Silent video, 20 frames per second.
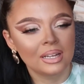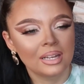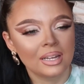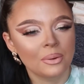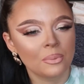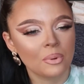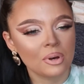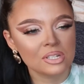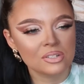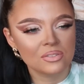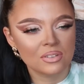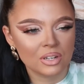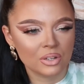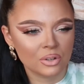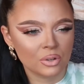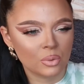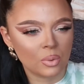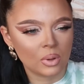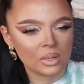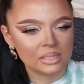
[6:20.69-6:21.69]
It was really
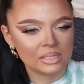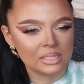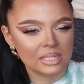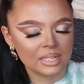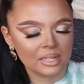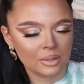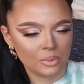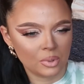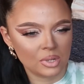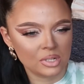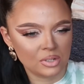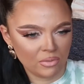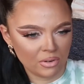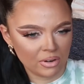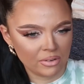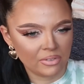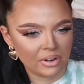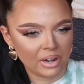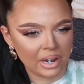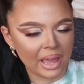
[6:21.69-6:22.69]
good quality and it was
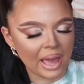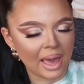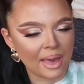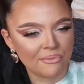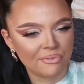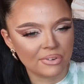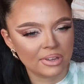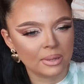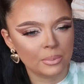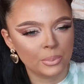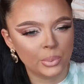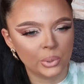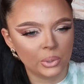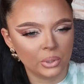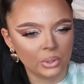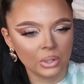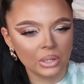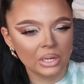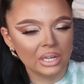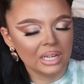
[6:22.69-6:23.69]
really, really heavy,
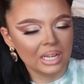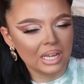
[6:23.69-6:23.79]
but